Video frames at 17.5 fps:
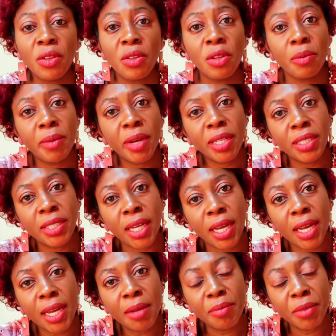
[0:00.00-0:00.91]
You ma
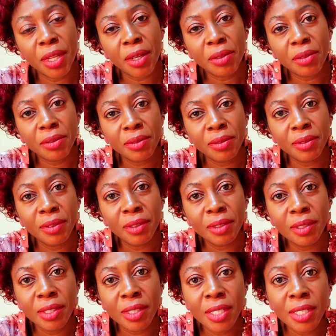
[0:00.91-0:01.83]
check them now.
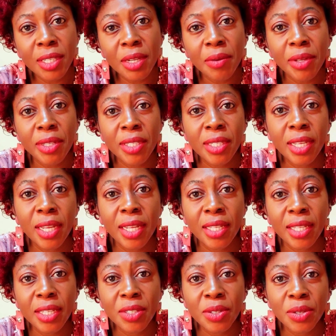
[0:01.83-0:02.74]
You see say wetin I
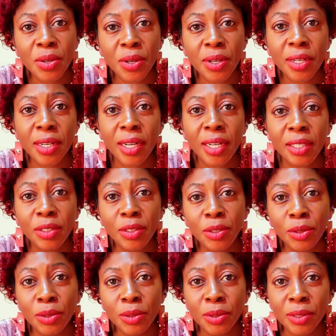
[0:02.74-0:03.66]
dey talk
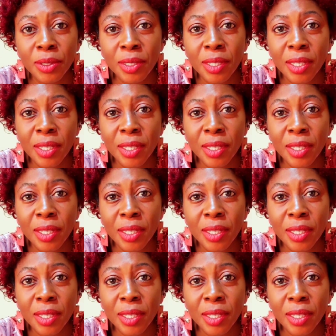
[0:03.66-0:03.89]
natural.